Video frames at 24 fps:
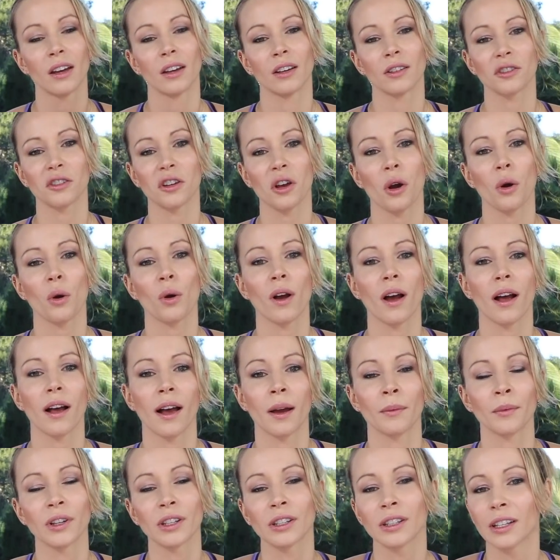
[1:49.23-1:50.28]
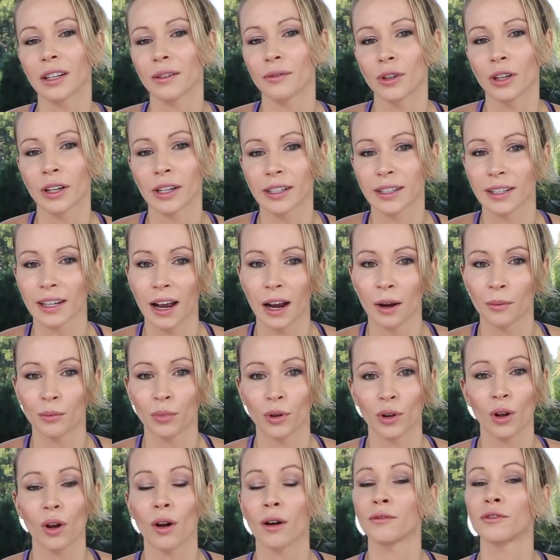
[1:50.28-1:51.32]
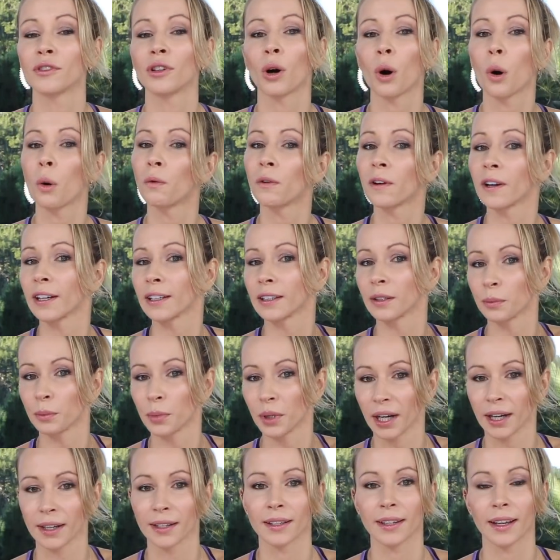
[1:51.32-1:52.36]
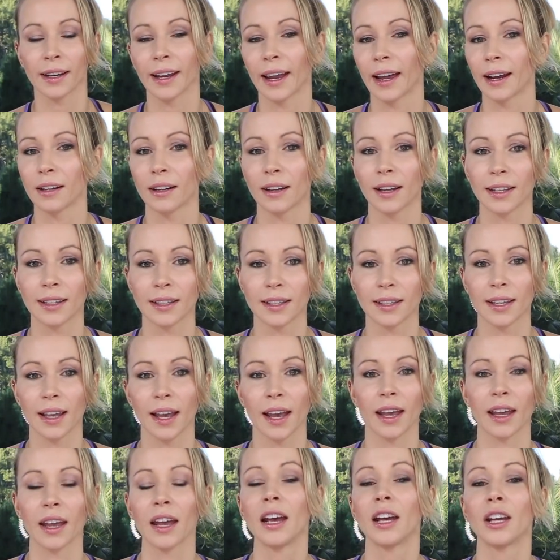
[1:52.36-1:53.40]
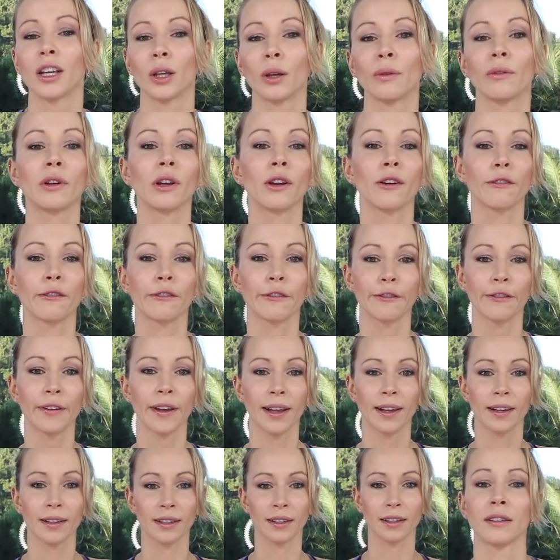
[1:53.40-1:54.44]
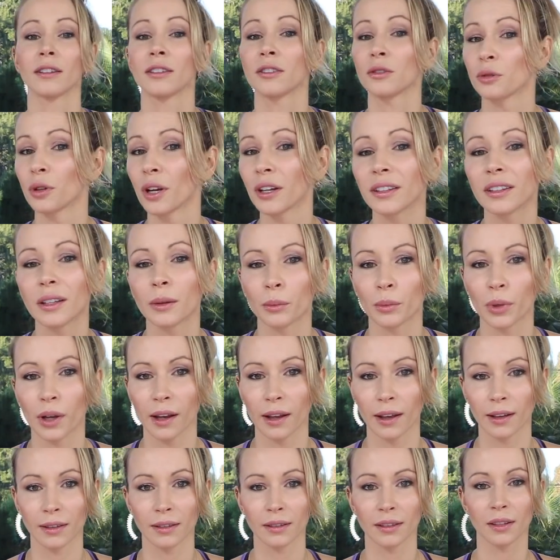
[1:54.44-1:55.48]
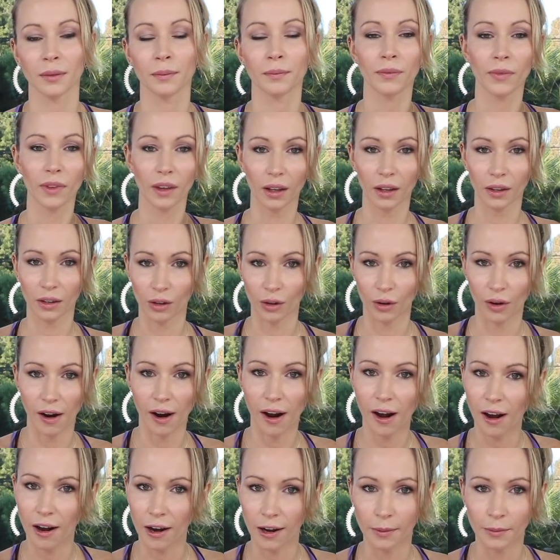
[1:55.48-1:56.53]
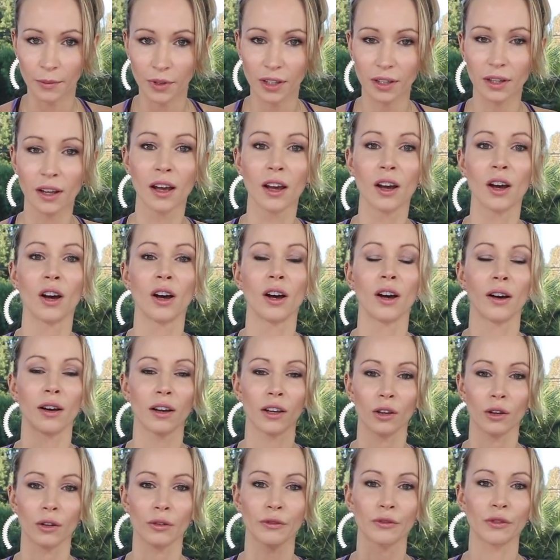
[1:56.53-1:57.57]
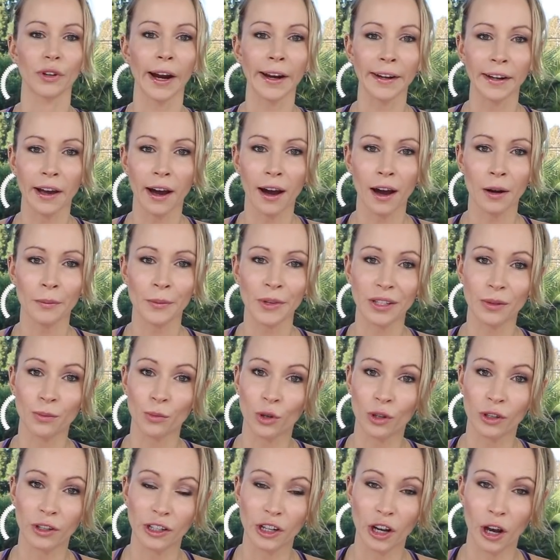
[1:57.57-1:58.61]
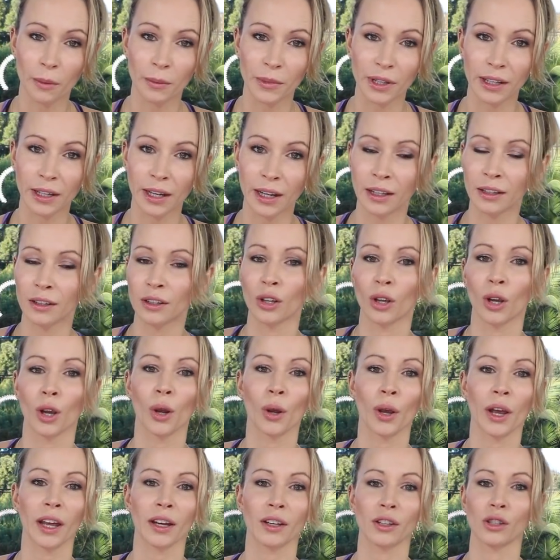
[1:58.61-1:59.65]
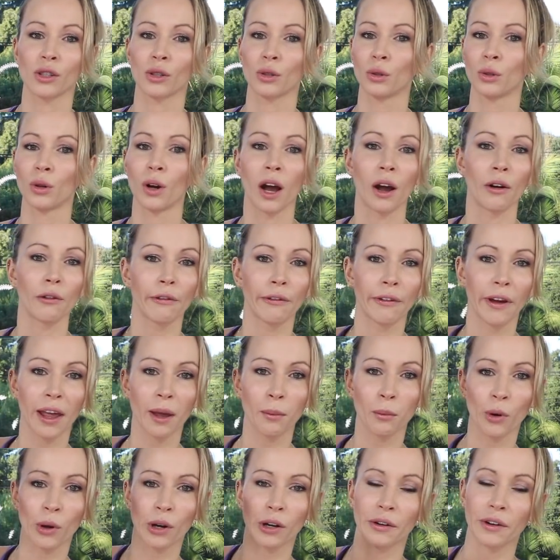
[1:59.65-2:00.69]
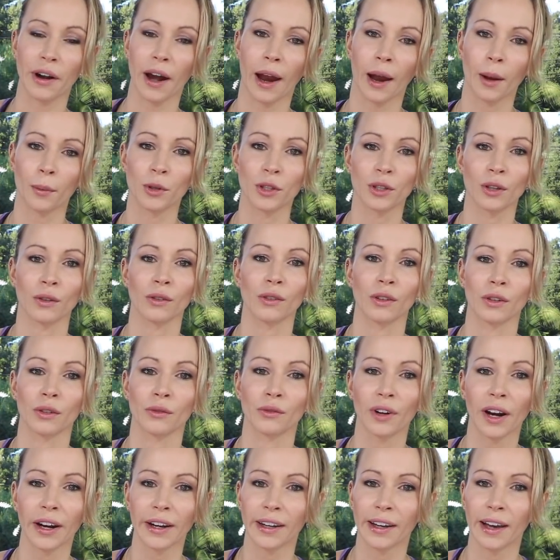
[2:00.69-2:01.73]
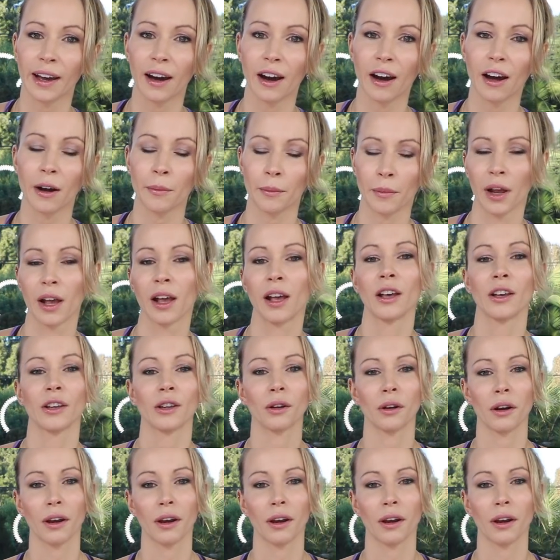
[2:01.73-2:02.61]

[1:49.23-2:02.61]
So, I'm gonna give you an example of the overhead press again. Let's say you wanna fix the strength imbalance in your arms. Your right arm is more dominant, you can do way more reps on your right arm, your